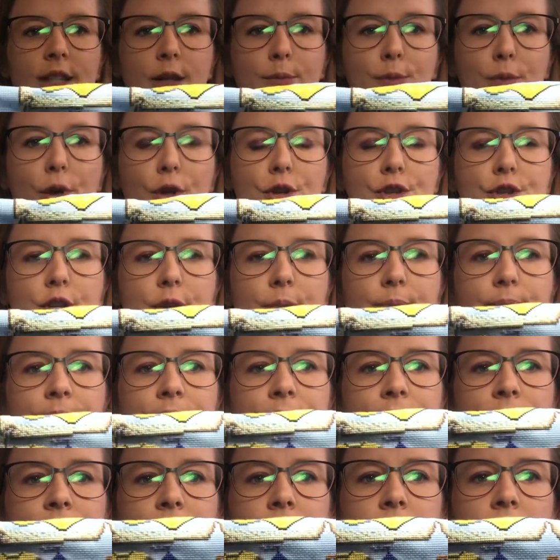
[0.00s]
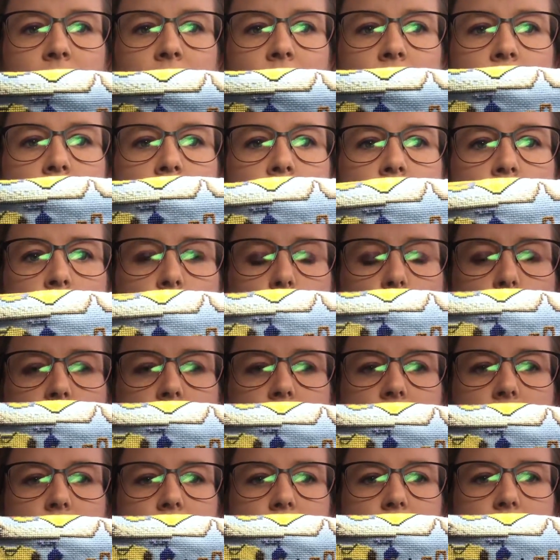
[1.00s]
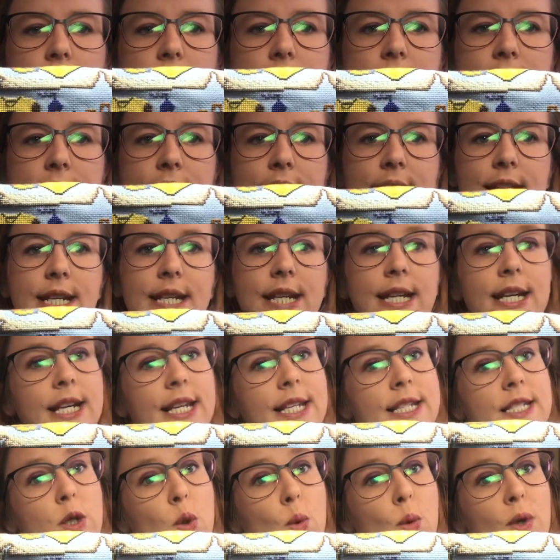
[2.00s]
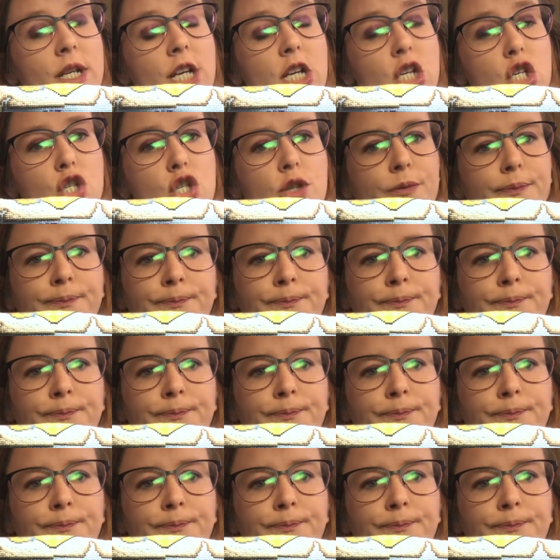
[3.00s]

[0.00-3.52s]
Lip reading: the bottom, which as you can see is Quidditch.